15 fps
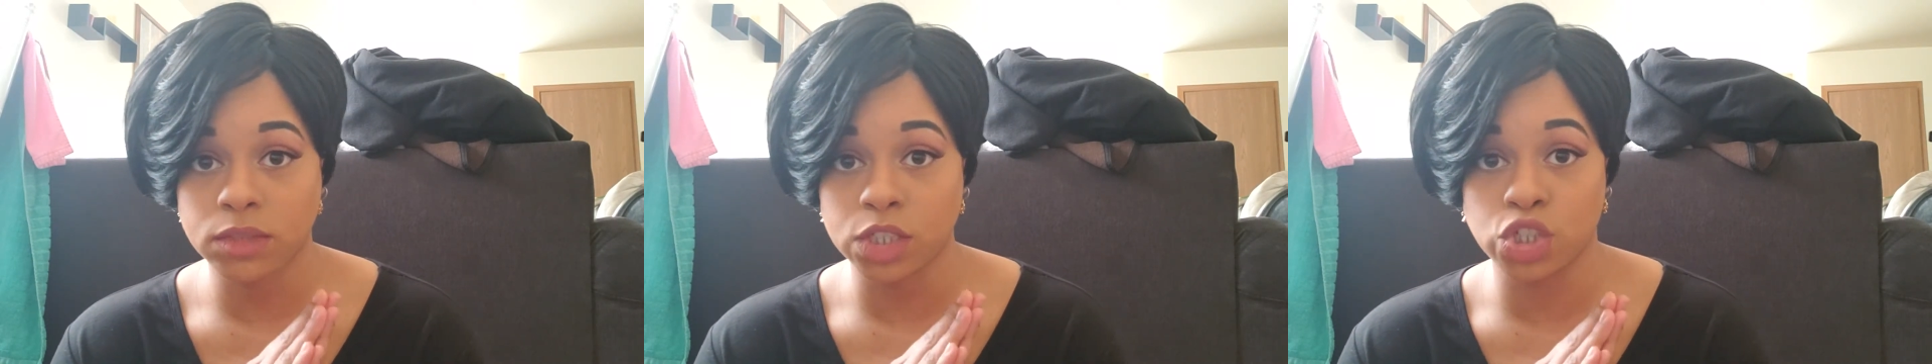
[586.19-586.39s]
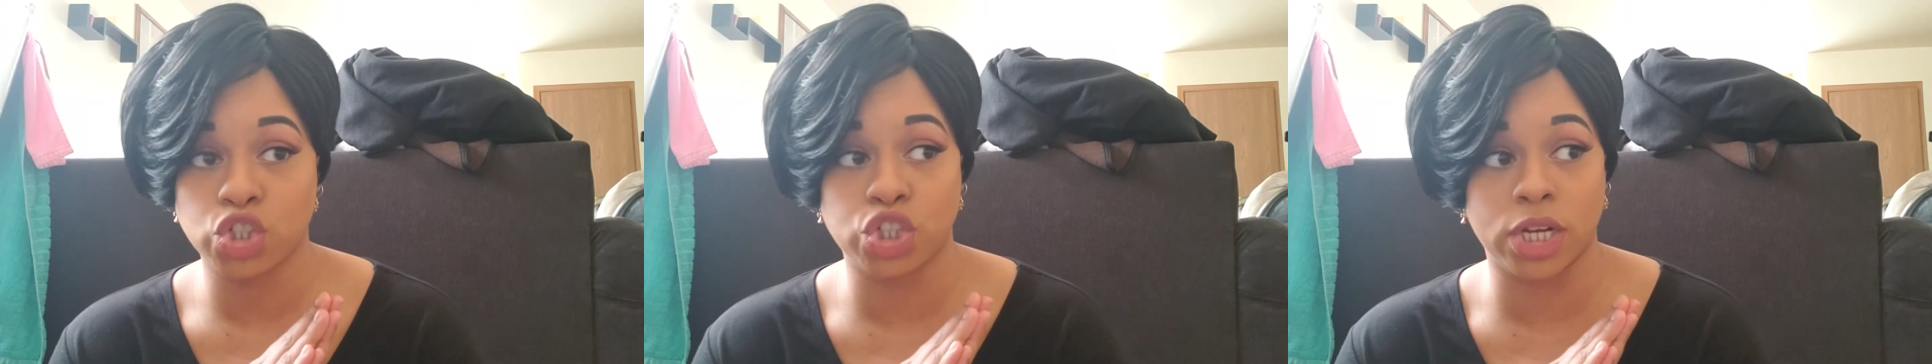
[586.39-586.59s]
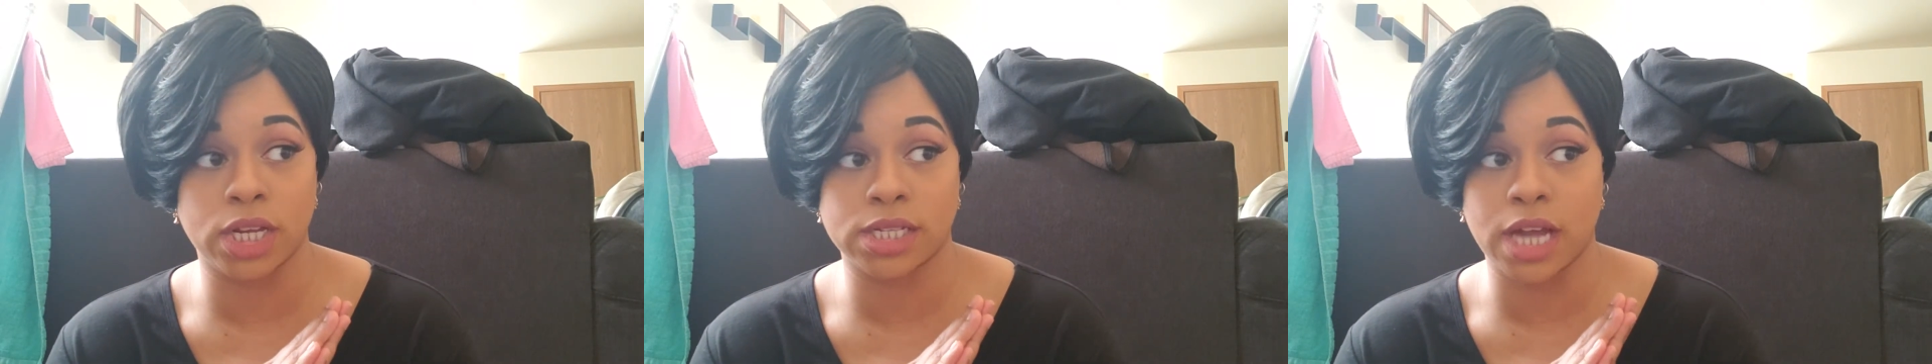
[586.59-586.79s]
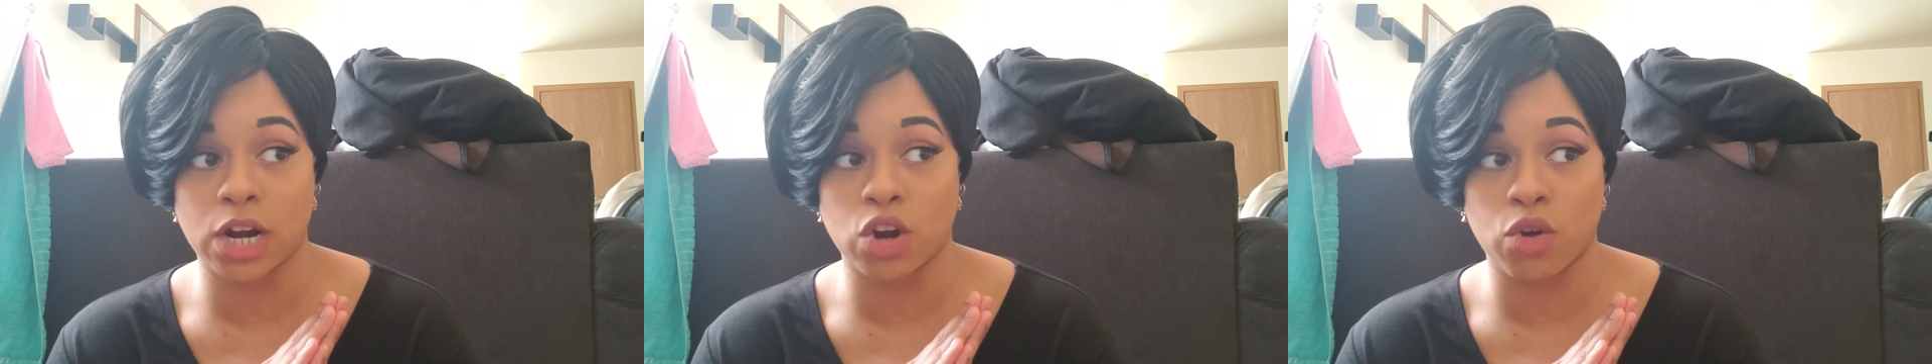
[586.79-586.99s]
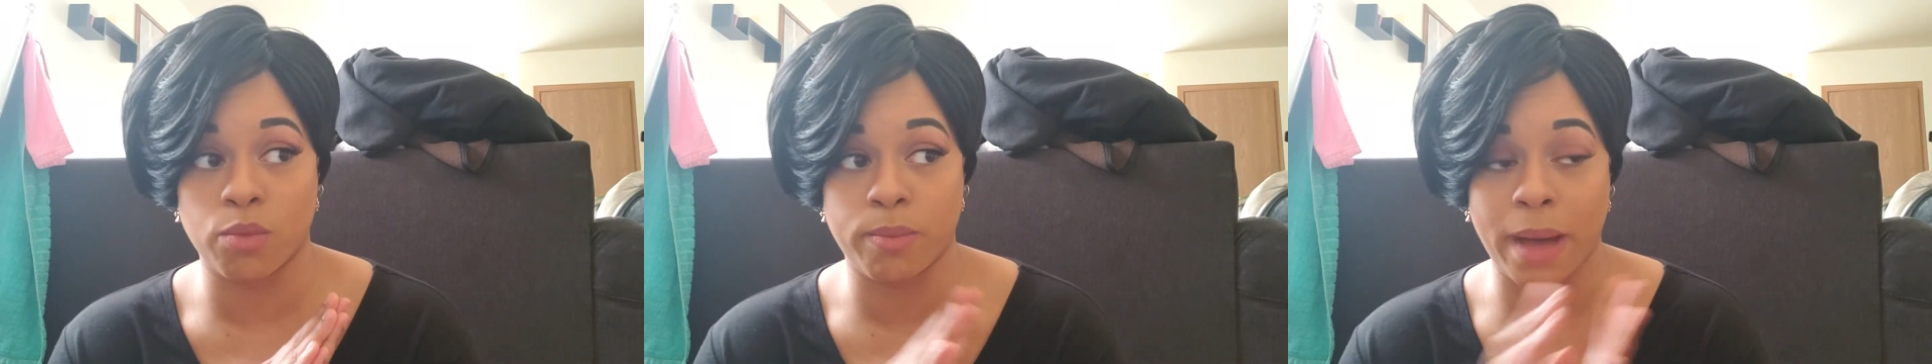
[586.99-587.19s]
She does not
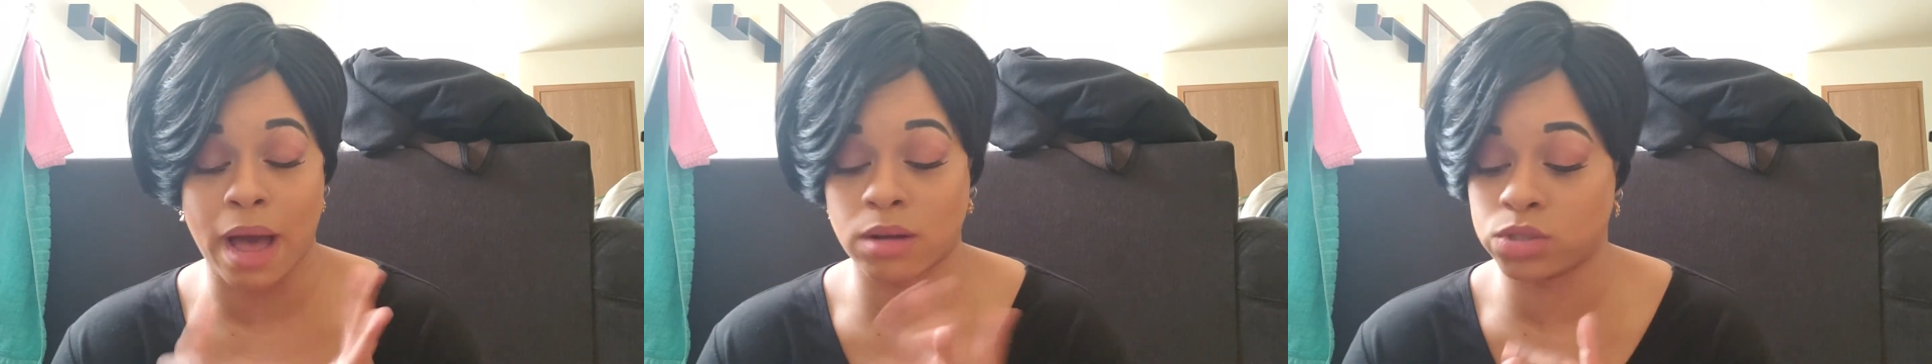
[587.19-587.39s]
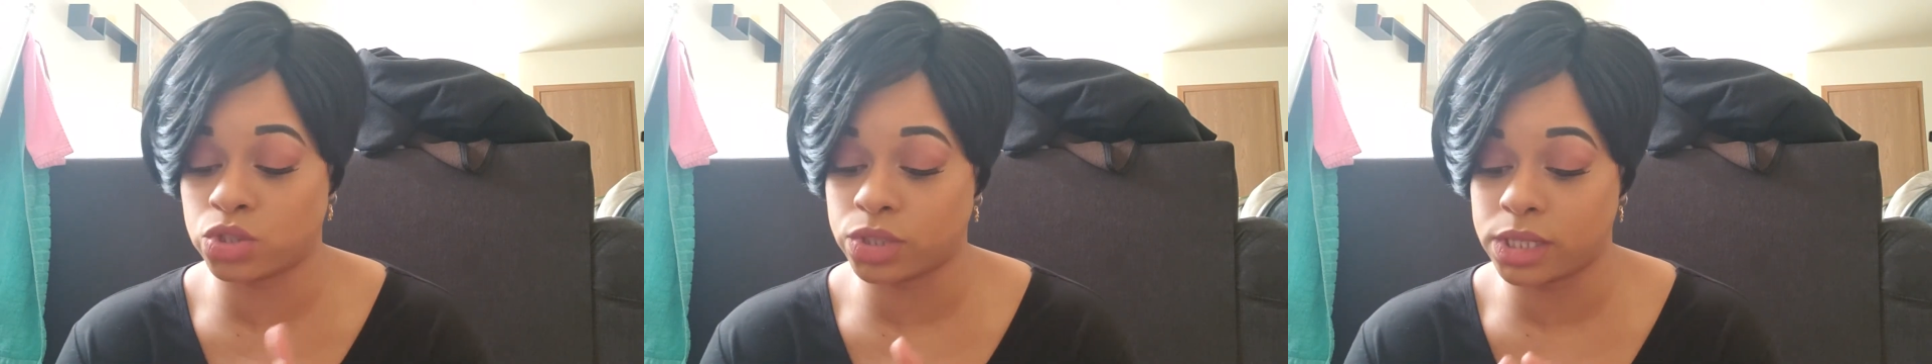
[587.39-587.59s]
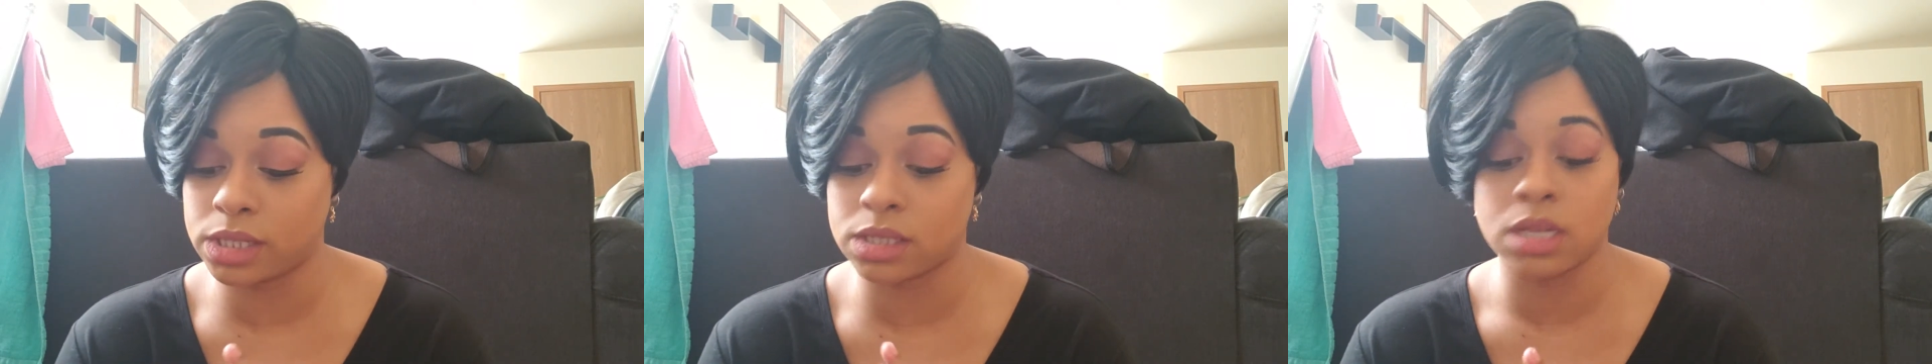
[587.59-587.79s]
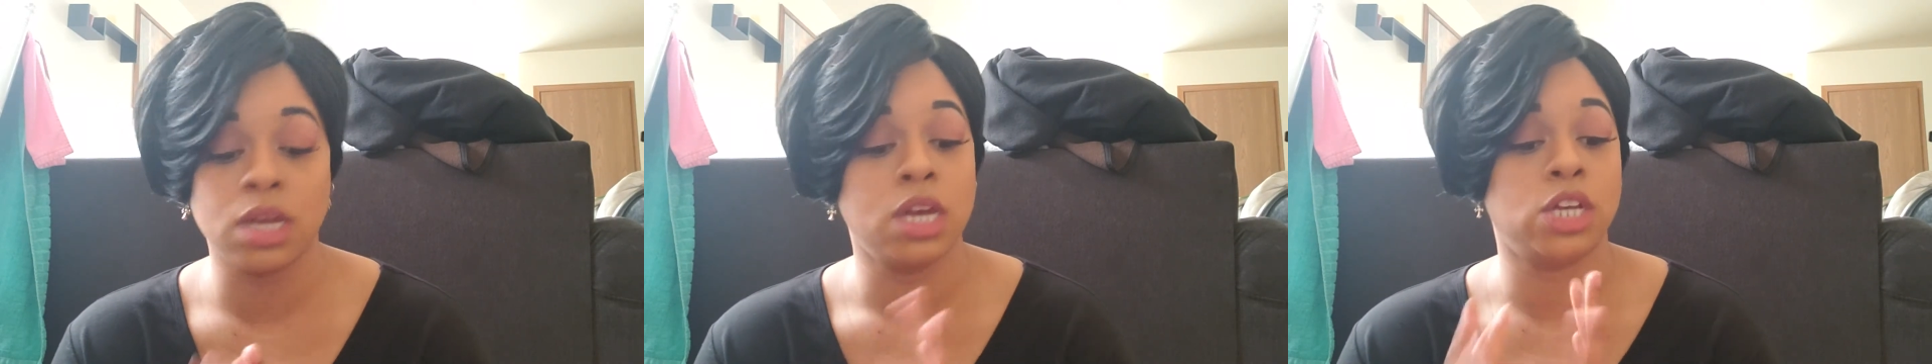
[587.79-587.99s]
know boundaries.